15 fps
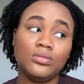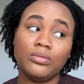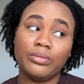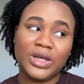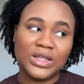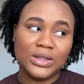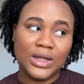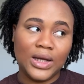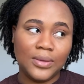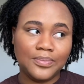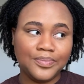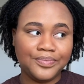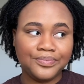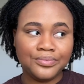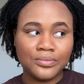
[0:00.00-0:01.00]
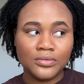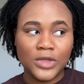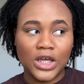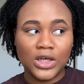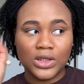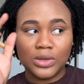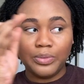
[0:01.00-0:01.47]
better,
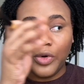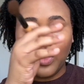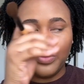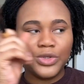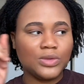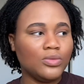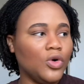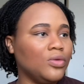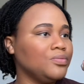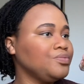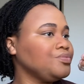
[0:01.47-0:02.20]
like it pops more.